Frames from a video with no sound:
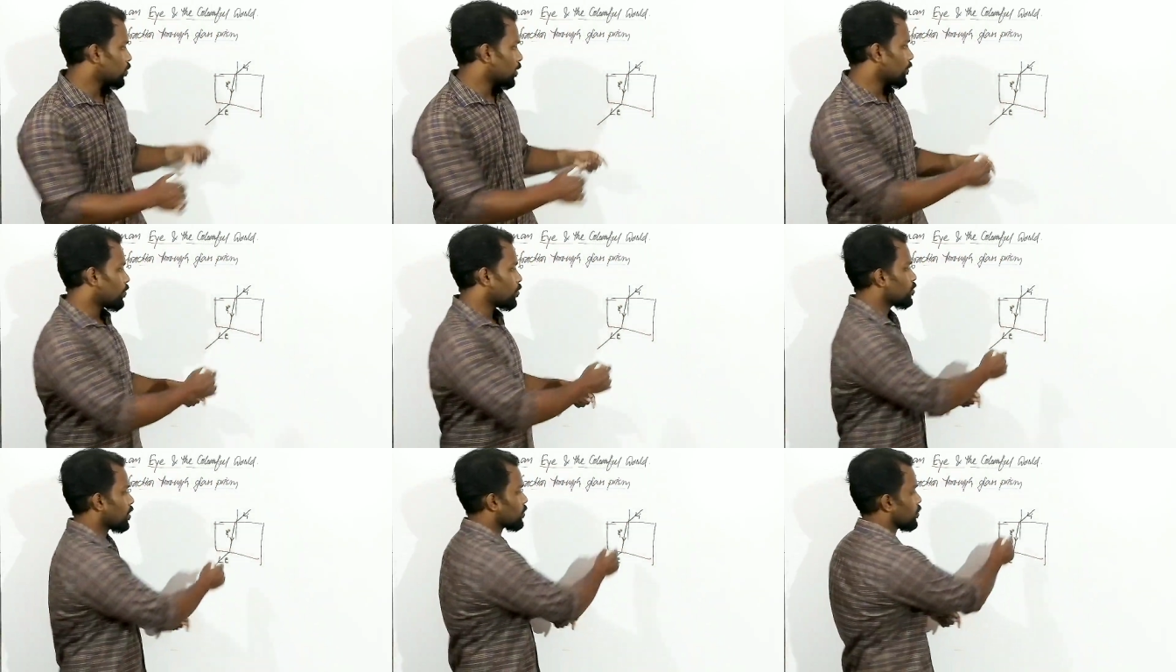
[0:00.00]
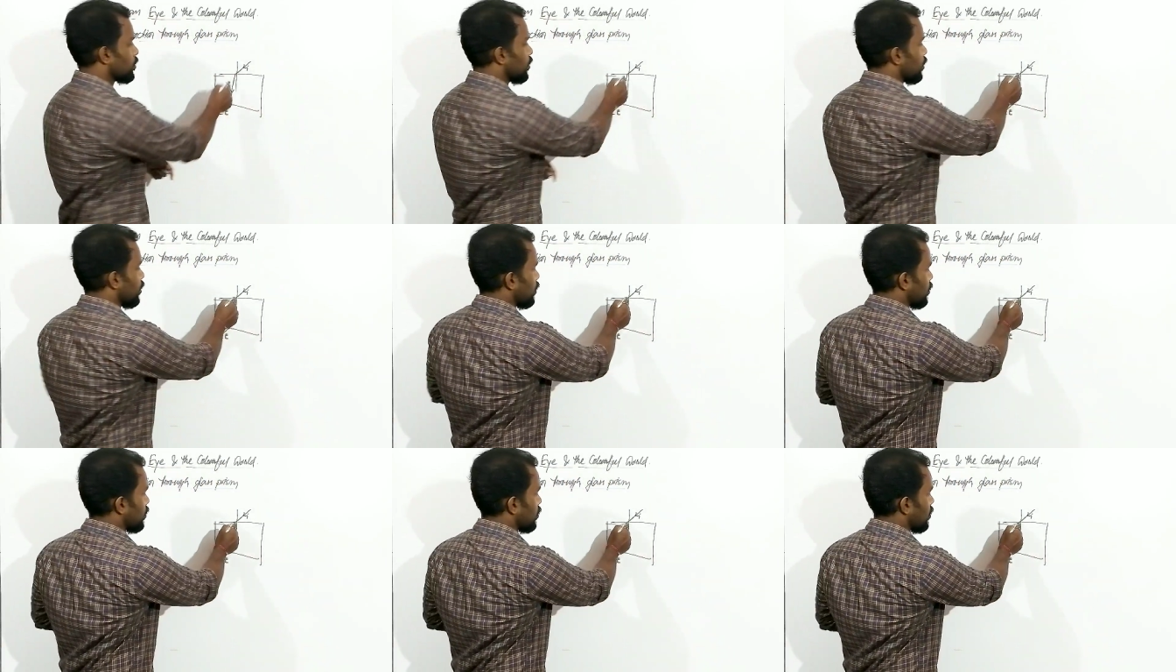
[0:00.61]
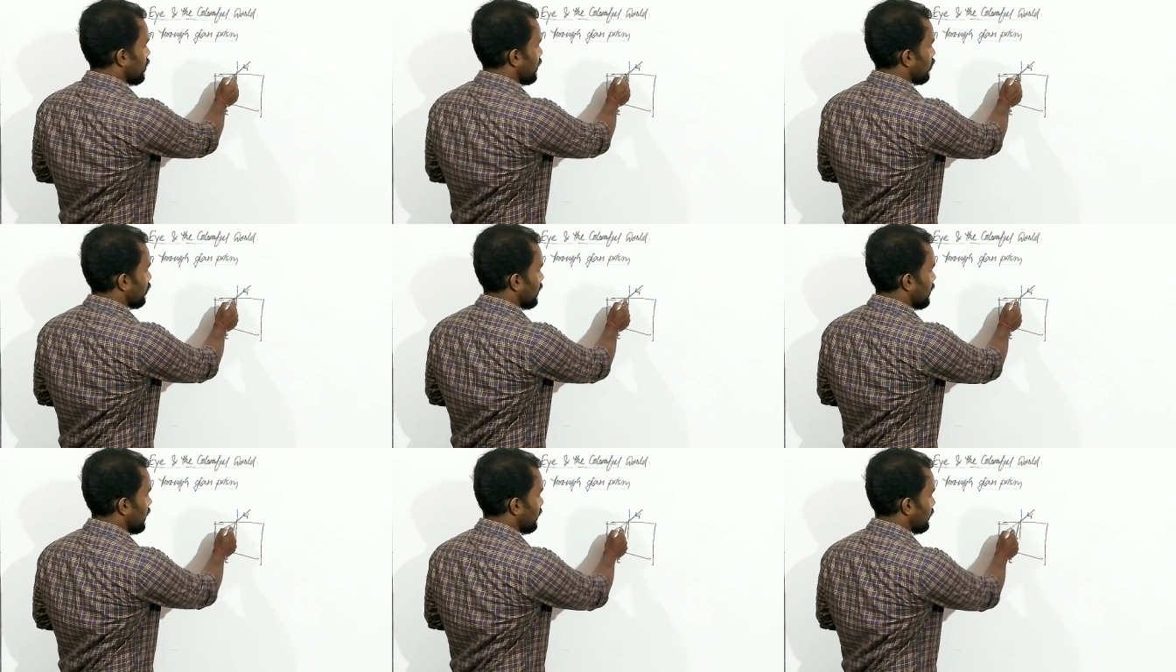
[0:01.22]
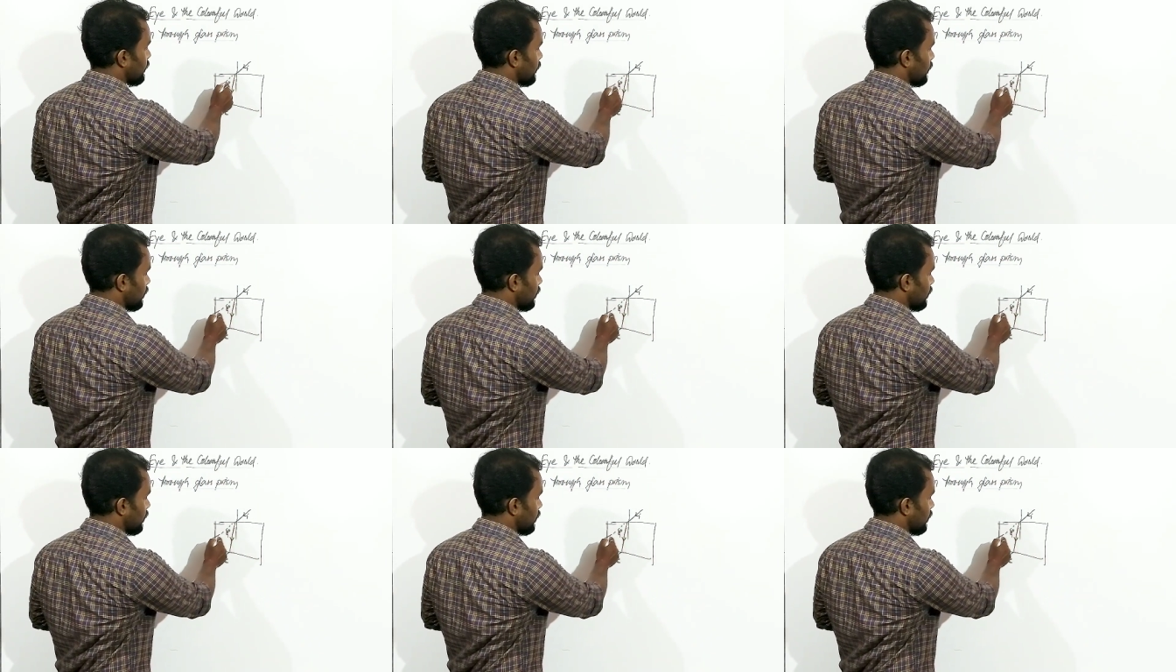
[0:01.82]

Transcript: if you just draw a dotted line,